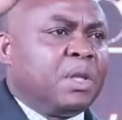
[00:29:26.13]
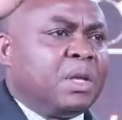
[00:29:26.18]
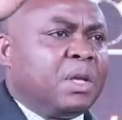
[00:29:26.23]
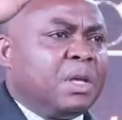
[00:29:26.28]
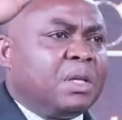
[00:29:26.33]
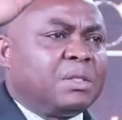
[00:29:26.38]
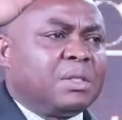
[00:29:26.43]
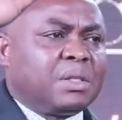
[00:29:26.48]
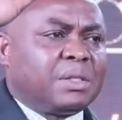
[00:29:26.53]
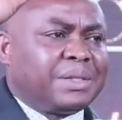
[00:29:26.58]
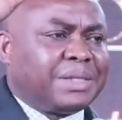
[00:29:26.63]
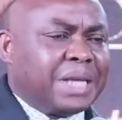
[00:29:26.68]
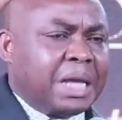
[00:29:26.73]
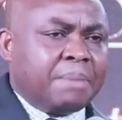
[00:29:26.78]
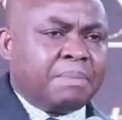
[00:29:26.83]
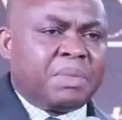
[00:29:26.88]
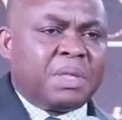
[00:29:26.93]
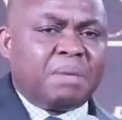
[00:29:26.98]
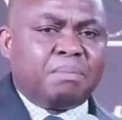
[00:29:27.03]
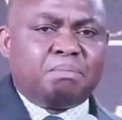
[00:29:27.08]
It's the
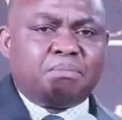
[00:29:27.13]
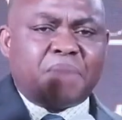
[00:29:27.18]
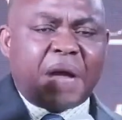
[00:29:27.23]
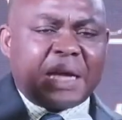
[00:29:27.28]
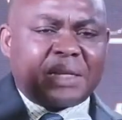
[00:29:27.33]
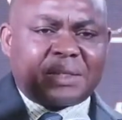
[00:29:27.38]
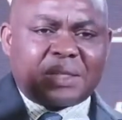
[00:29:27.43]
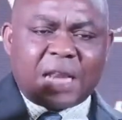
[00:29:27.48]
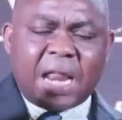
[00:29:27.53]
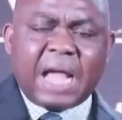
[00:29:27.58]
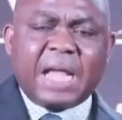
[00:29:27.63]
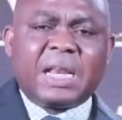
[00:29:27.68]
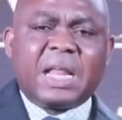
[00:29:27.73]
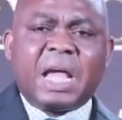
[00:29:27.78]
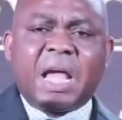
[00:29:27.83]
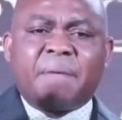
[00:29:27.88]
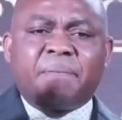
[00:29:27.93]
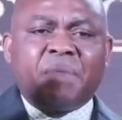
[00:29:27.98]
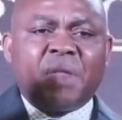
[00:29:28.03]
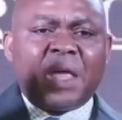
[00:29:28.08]
same thing.
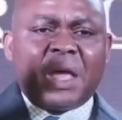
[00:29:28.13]
Backslider